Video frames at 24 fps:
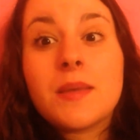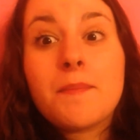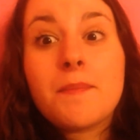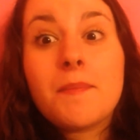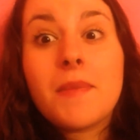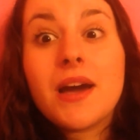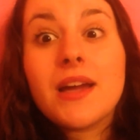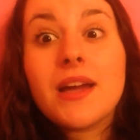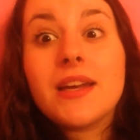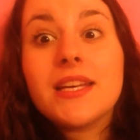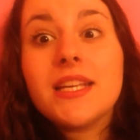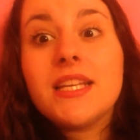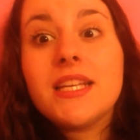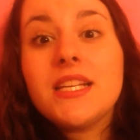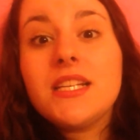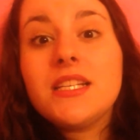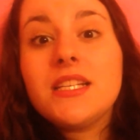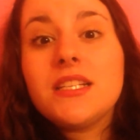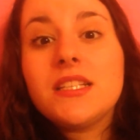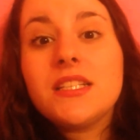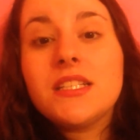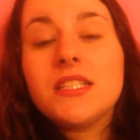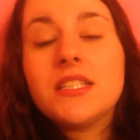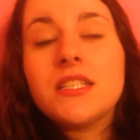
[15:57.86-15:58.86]

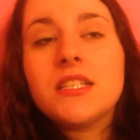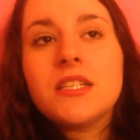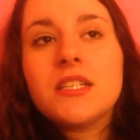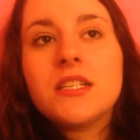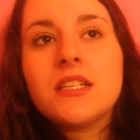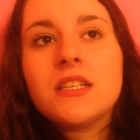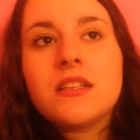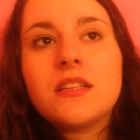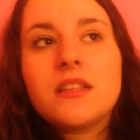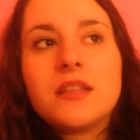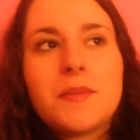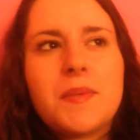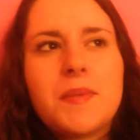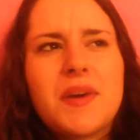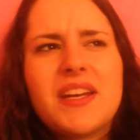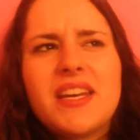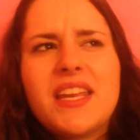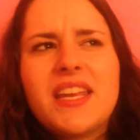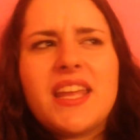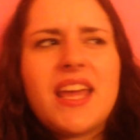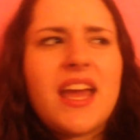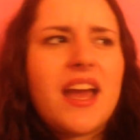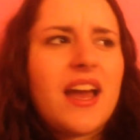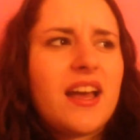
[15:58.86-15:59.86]
money
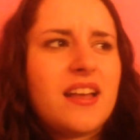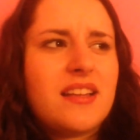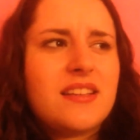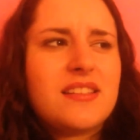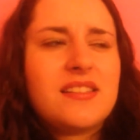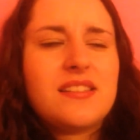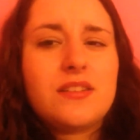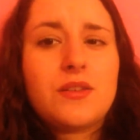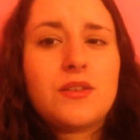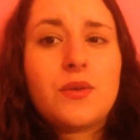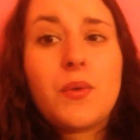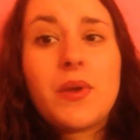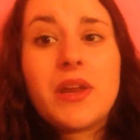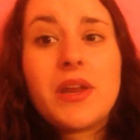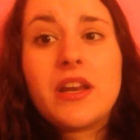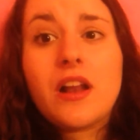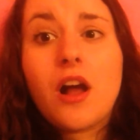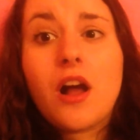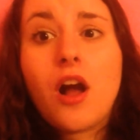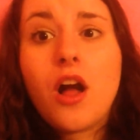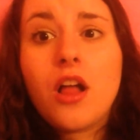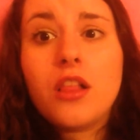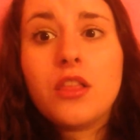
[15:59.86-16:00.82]
has the queen